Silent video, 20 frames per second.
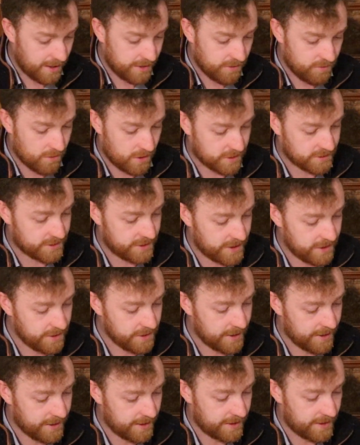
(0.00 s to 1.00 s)
a new alternator,
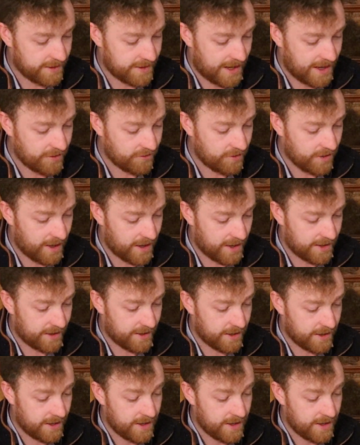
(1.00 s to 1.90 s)
it needed that, and